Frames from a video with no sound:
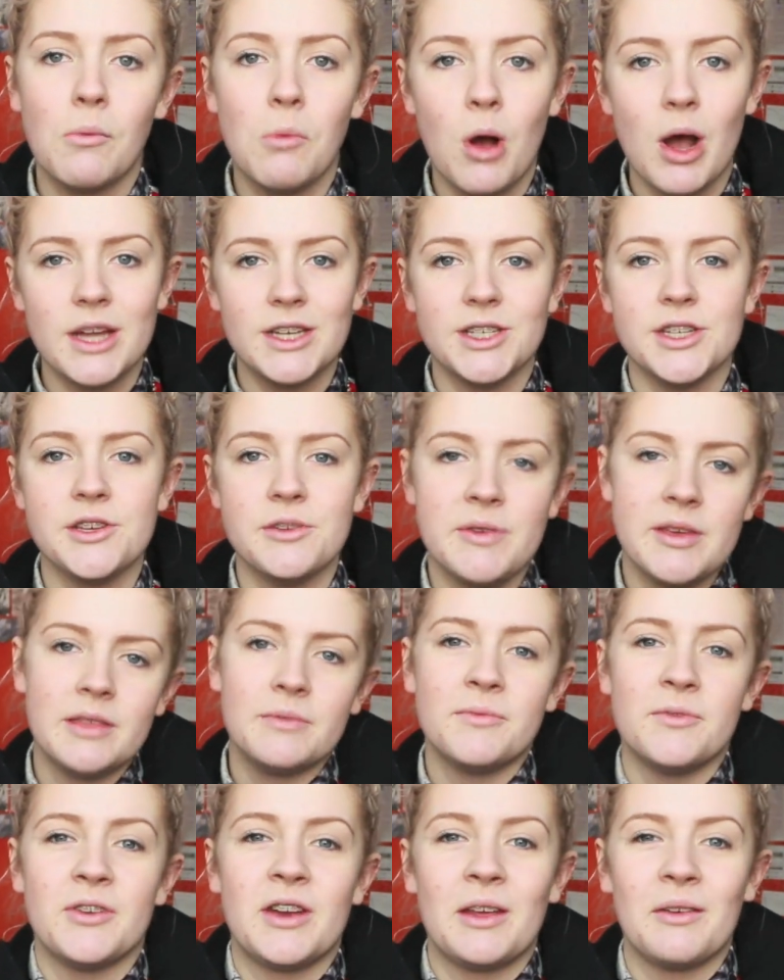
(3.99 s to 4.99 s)
what I do in
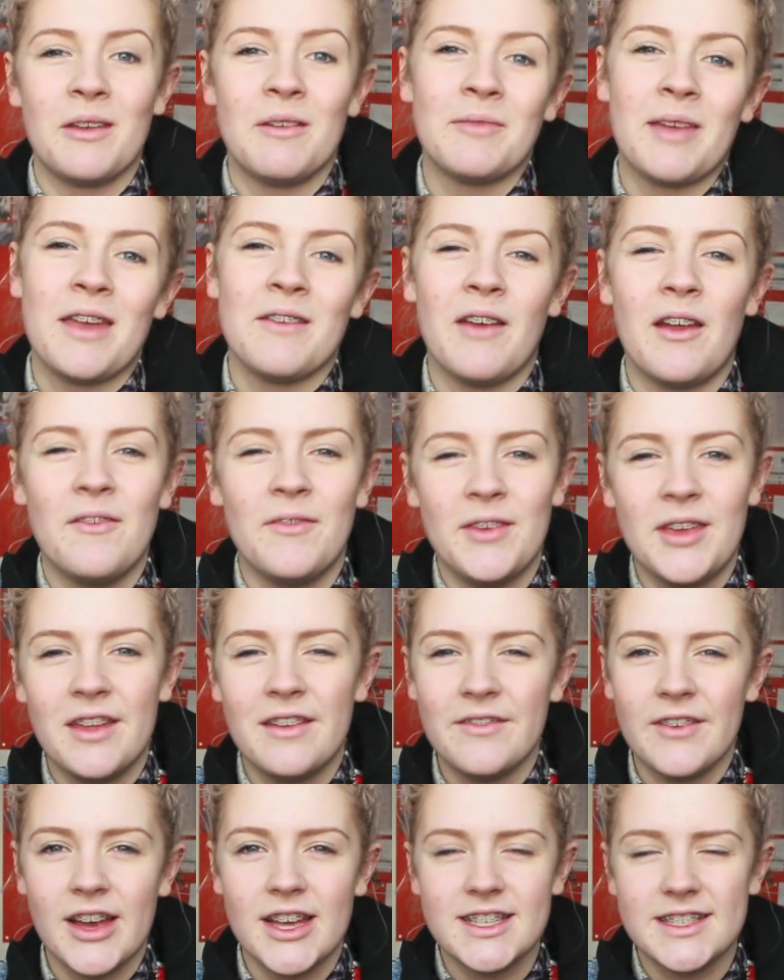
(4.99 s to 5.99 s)
the morning when I'm getting ready for
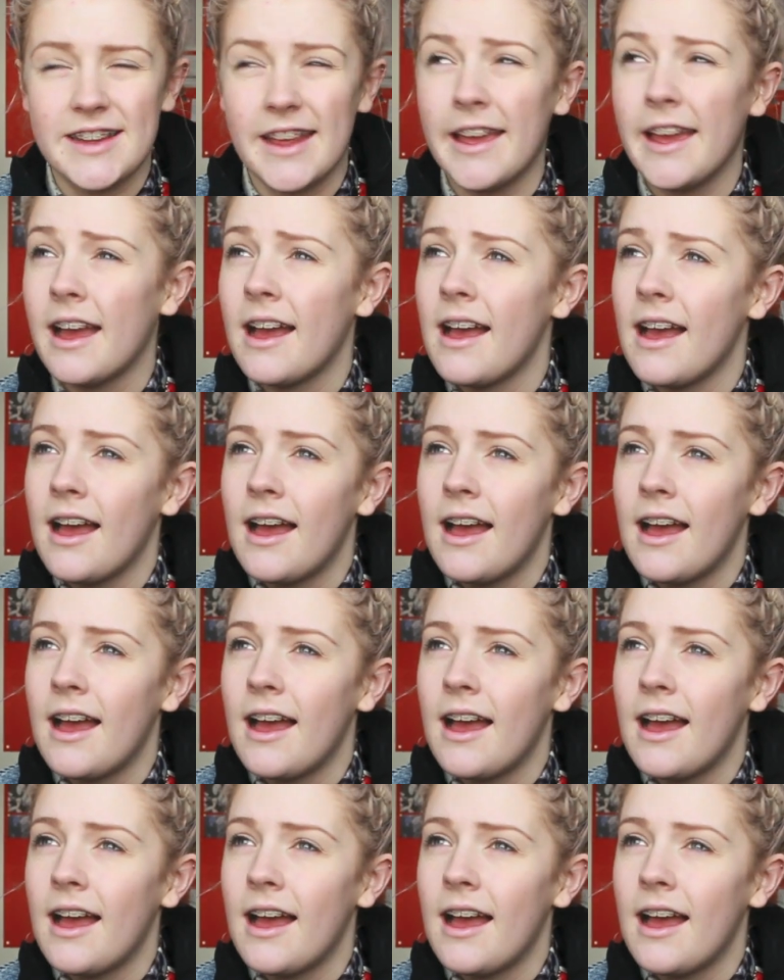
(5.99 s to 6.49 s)
university.